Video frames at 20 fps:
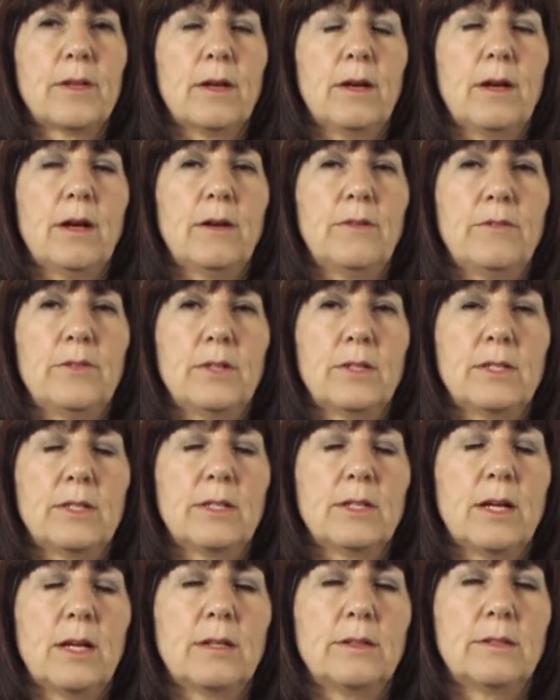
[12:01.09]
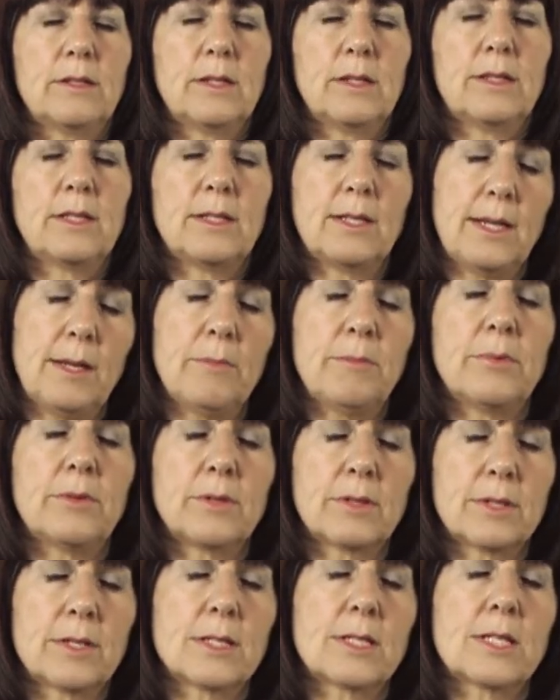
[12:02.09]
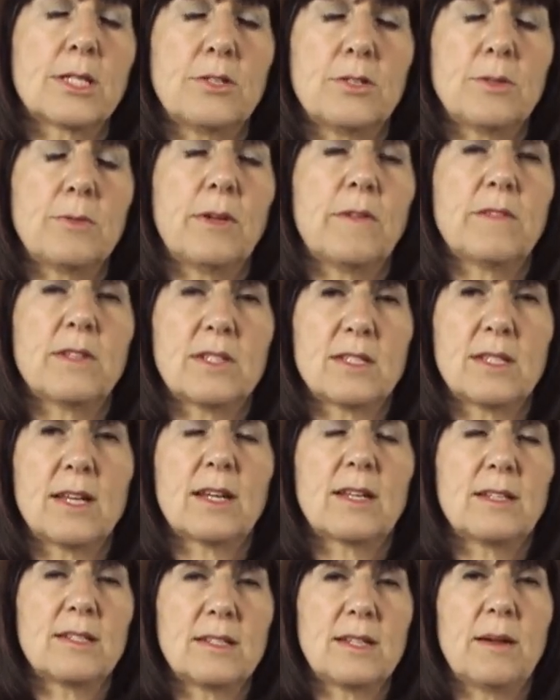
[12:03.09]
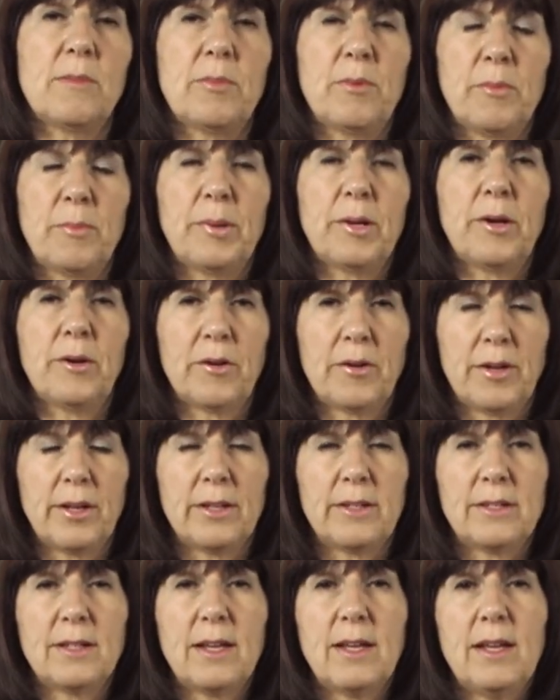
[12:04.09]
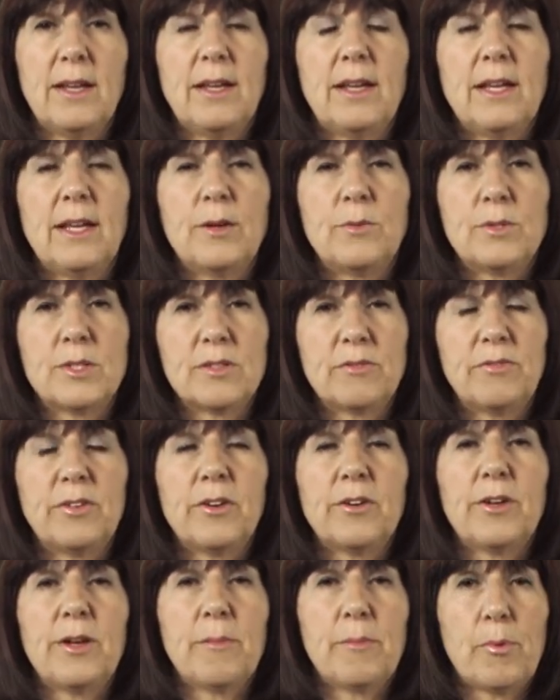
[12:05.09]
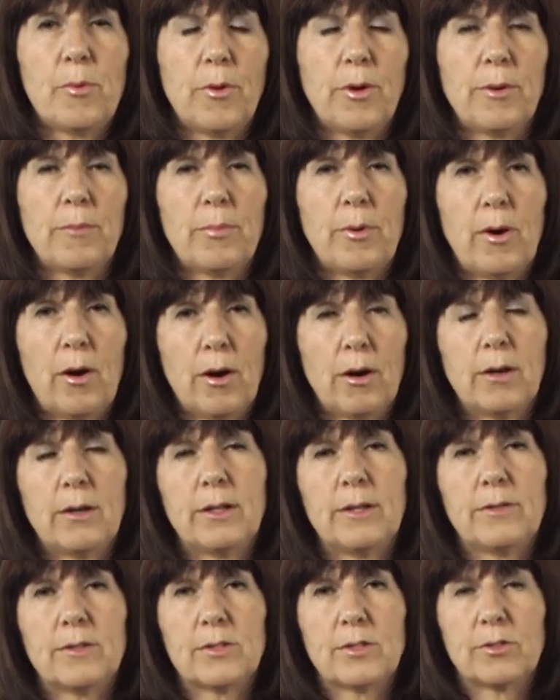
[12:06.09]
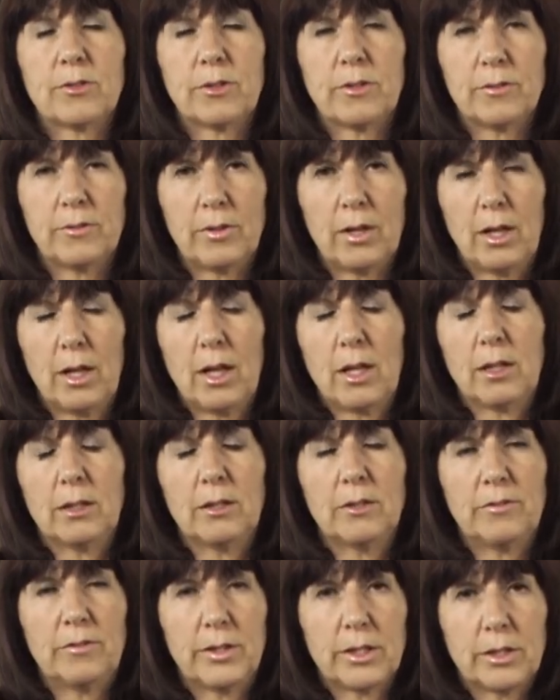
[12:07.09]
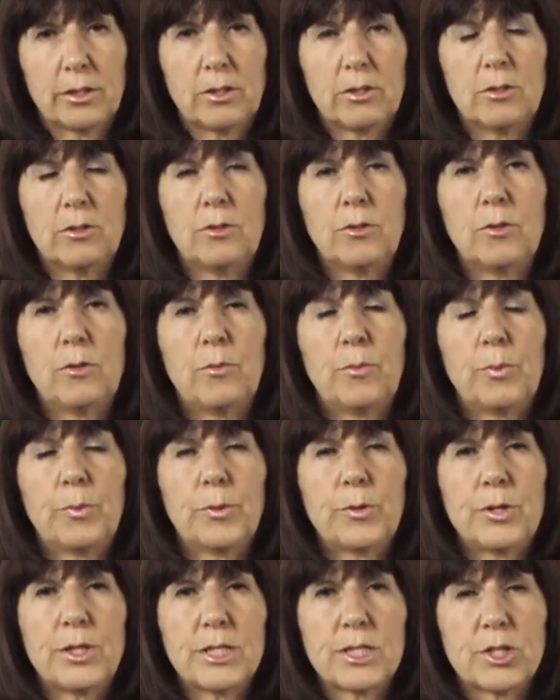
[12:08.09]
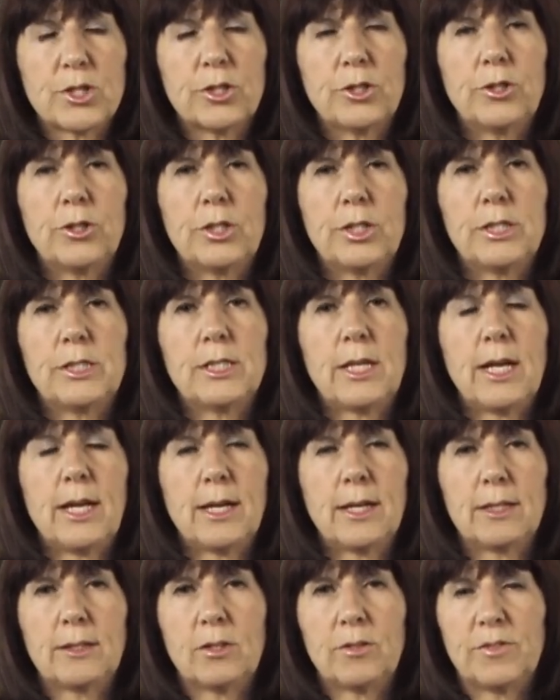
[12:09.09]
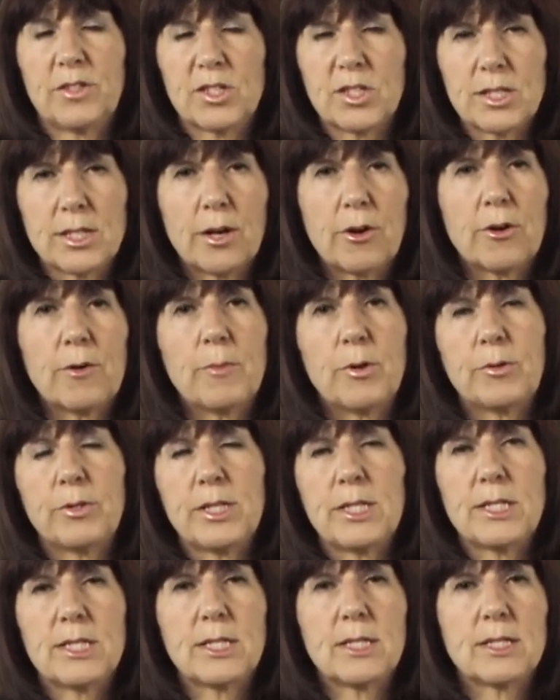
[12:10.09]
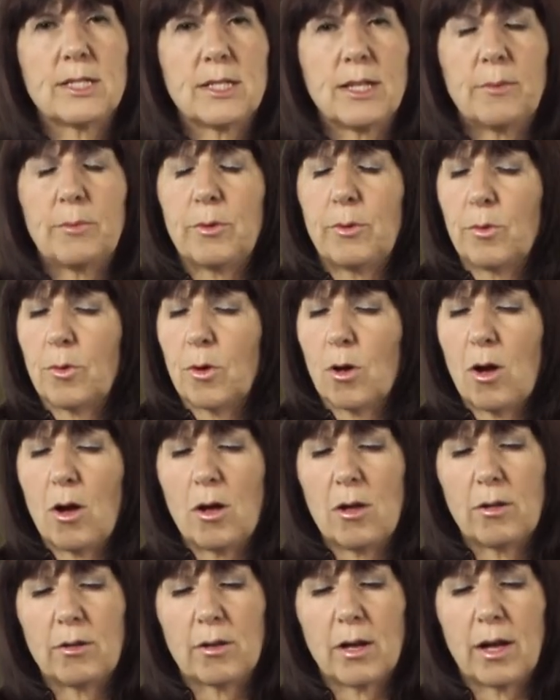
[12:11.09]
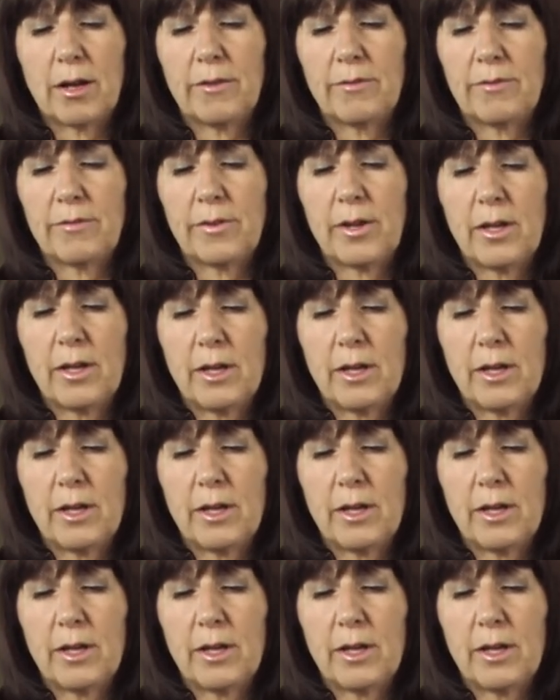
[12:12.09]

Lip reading: of the hymn book, of the Second Temple period. It was a very important part in the sort of Levitical priesthood, and the ceremonies in the temple were all kind of